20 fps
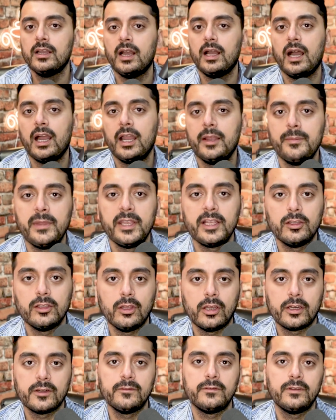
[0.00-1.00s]
I make a
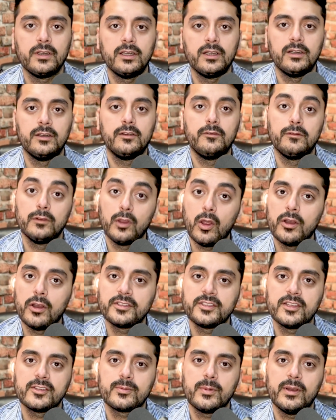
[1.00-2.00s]
lot of
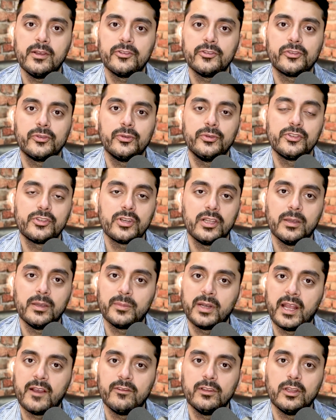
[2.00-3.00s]
vlogs as well, so inshallah I'm
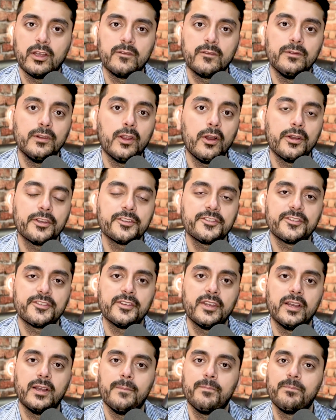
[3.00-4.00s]
going to have a lot of vlogs
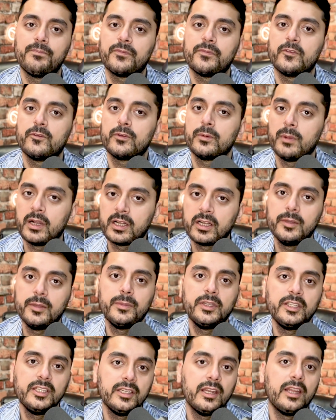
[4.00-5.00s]
for Makkah and
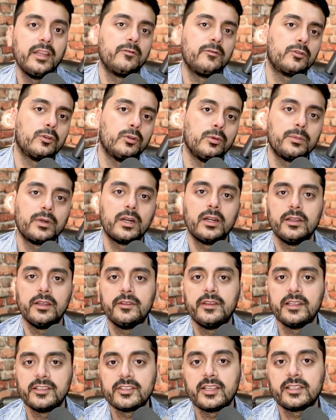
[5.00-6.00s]
Medina and for Umrah
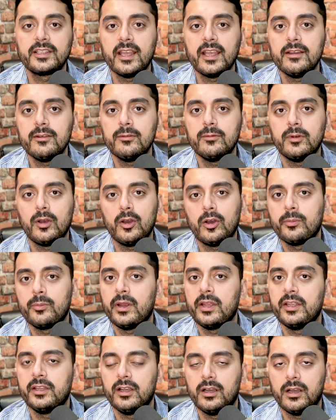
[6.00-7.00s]
and things like that on
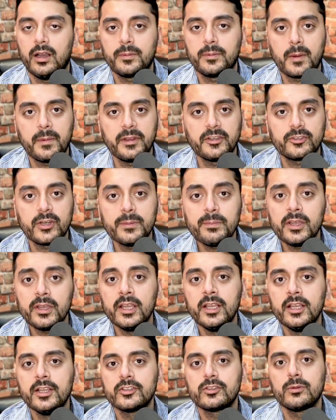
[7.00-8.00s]
my upcoming trip.
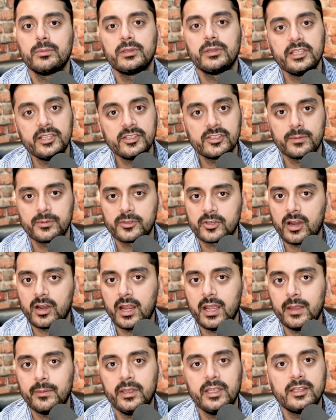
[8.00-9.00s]
So please
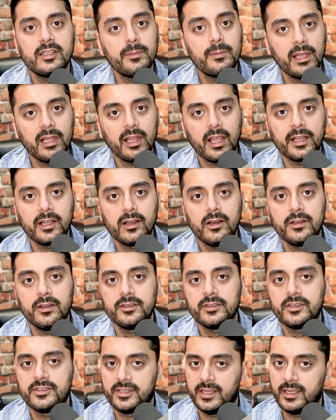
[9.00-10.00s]
subscribe, hit the bell
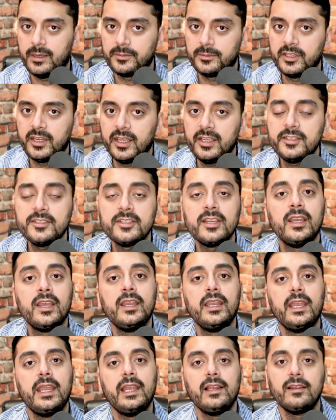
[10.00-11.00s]
icon to stay up to date,
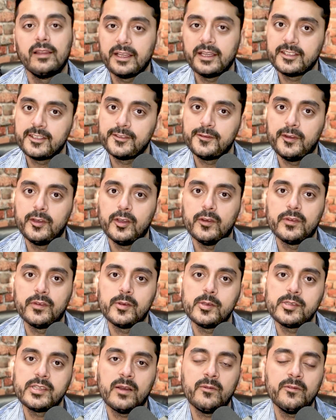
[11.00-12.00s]
and like this video if it
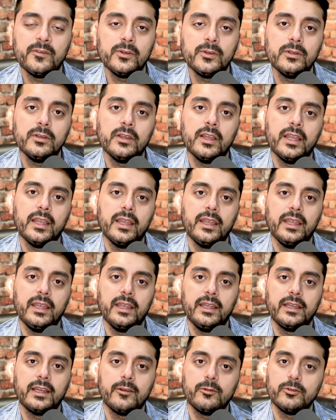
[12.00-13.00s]
was helpful,
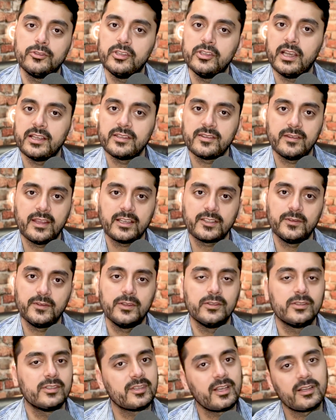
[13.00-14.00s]
and I will see you guys in the next
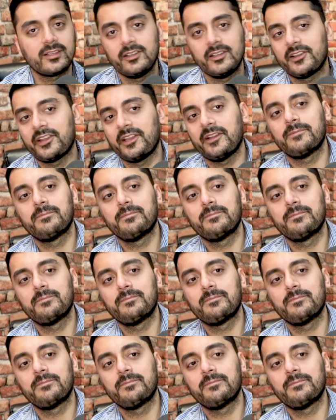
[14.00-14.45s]
video. Jazakallah khair.